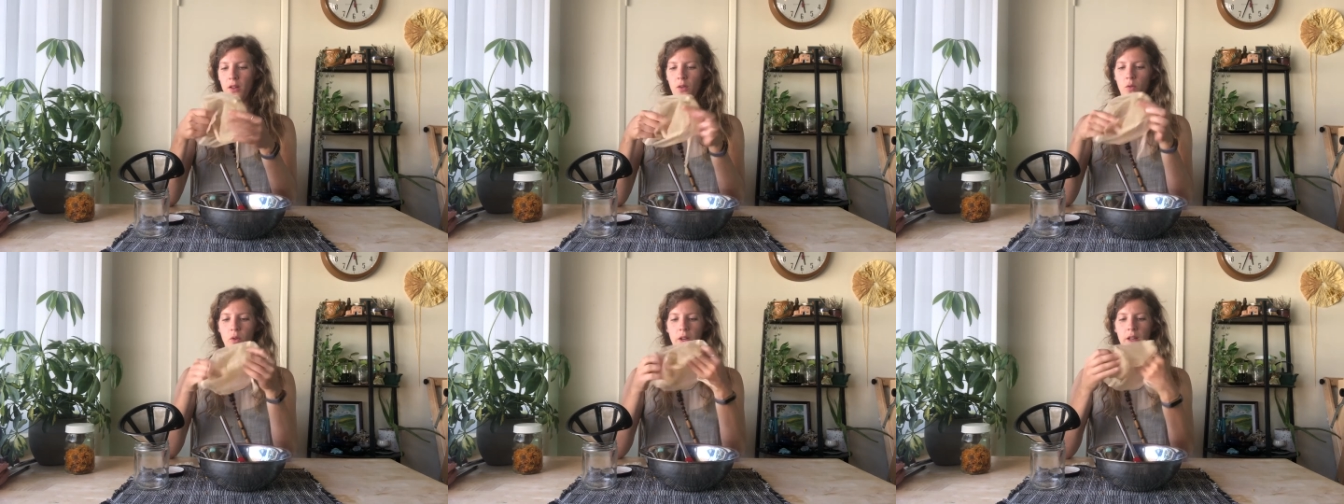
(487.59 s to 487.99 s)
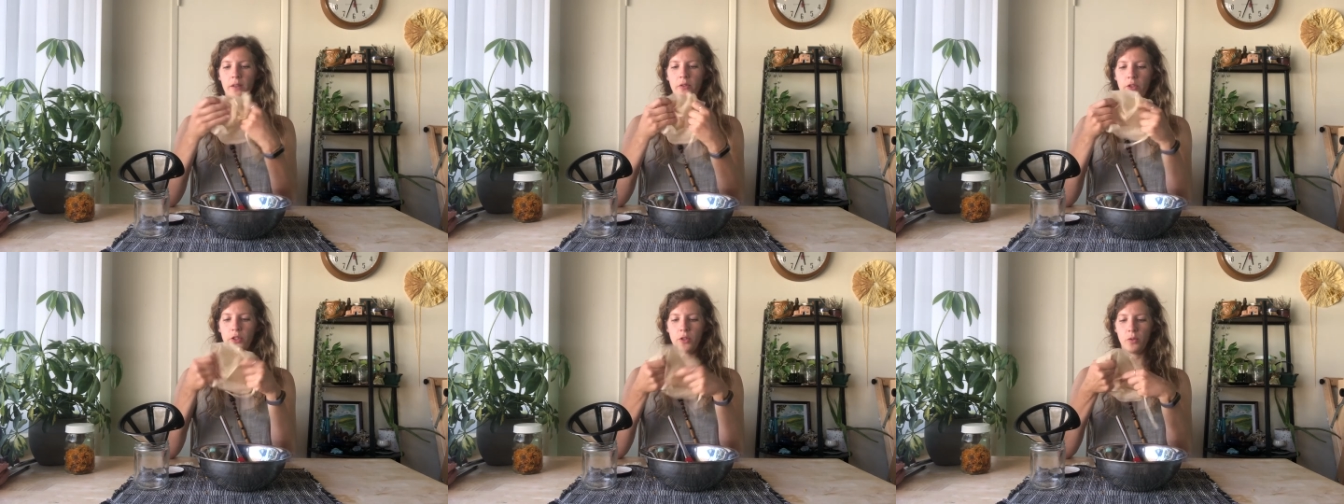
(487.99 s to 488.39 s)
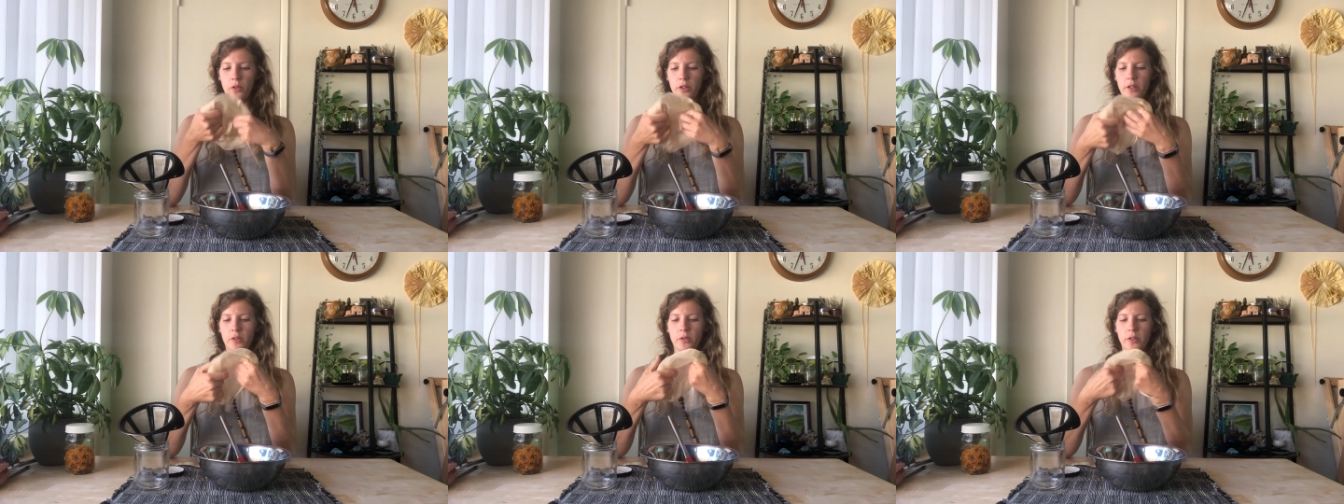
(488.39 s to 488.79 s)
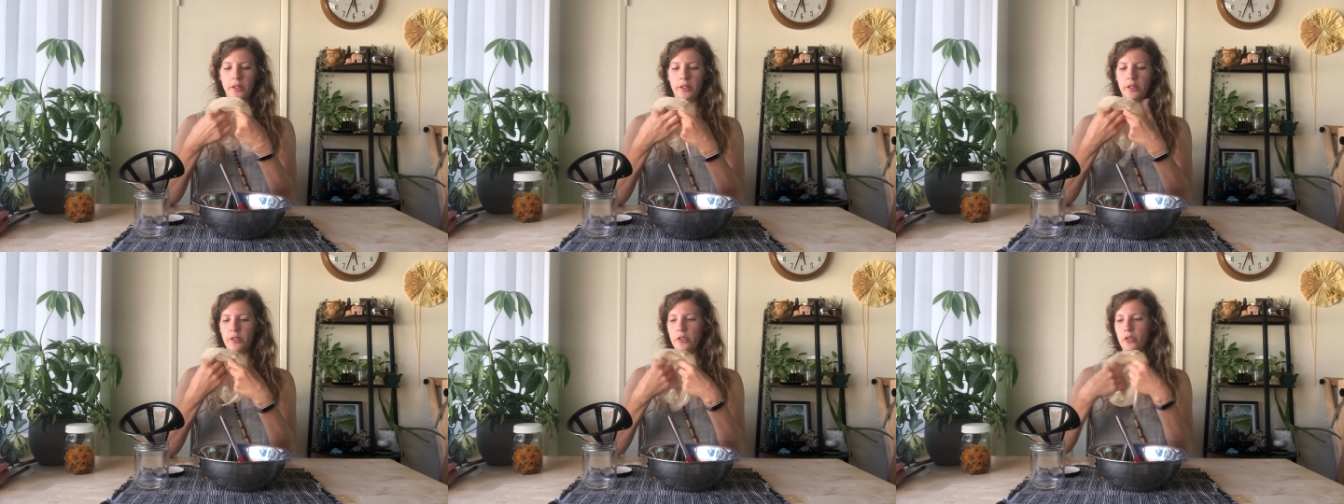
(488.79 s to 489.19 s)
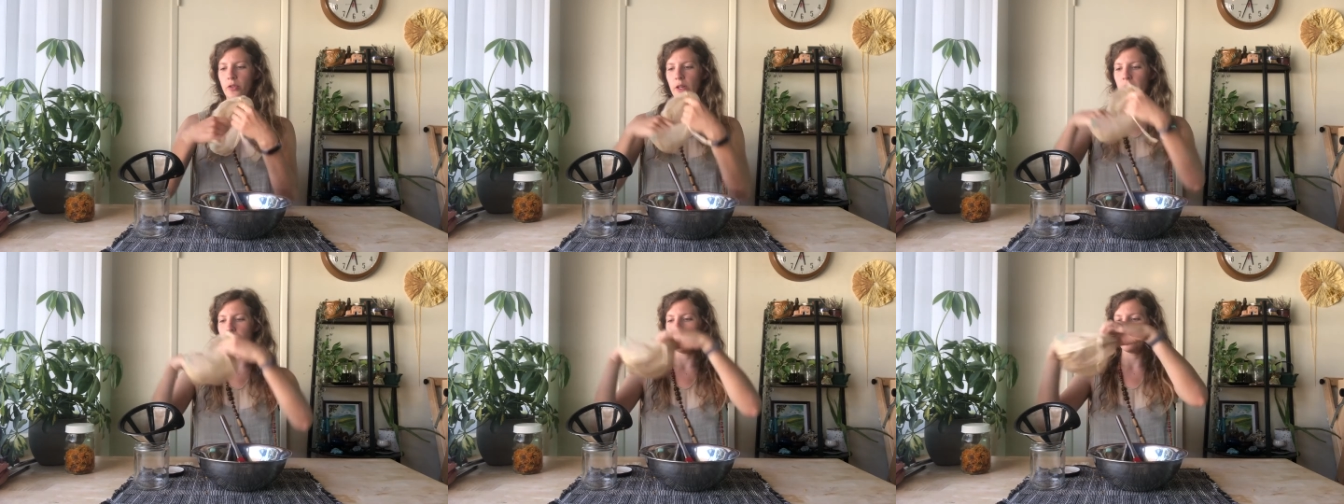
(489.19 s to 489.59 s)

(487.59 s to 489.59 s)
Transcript: Whatever you are using to strain,